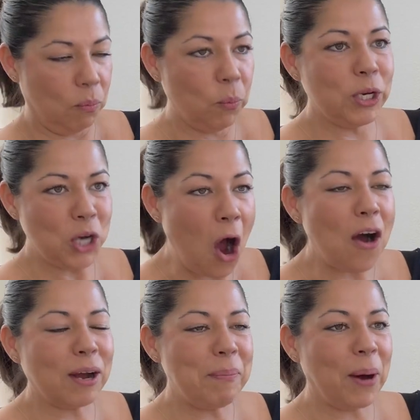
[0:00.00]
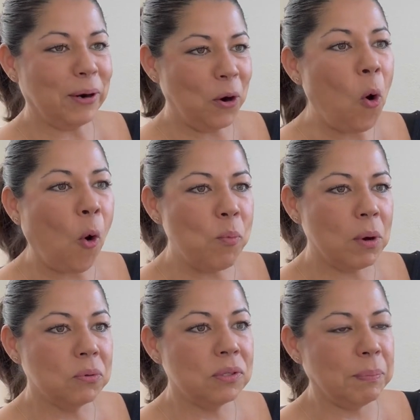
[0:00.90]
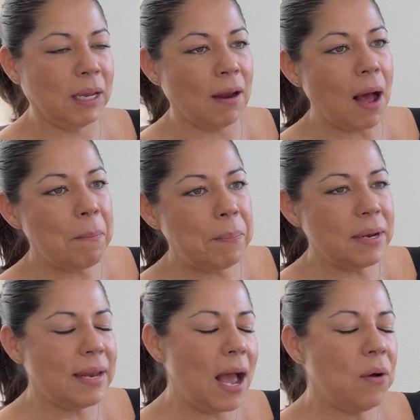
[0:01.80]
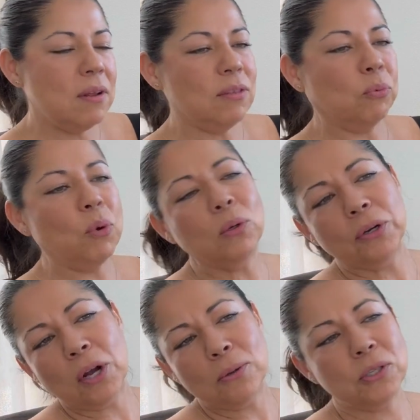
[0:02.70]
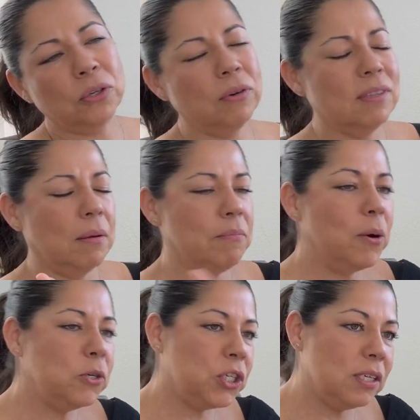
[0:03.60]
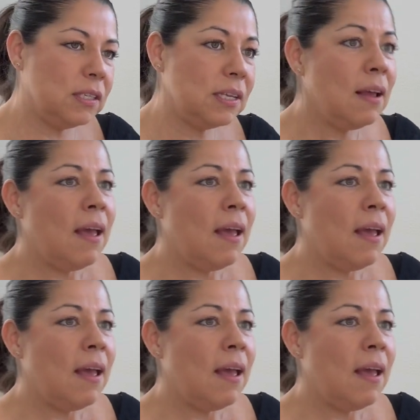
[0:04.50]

we talk about our hormones being up and down and the roller coaster and the emotions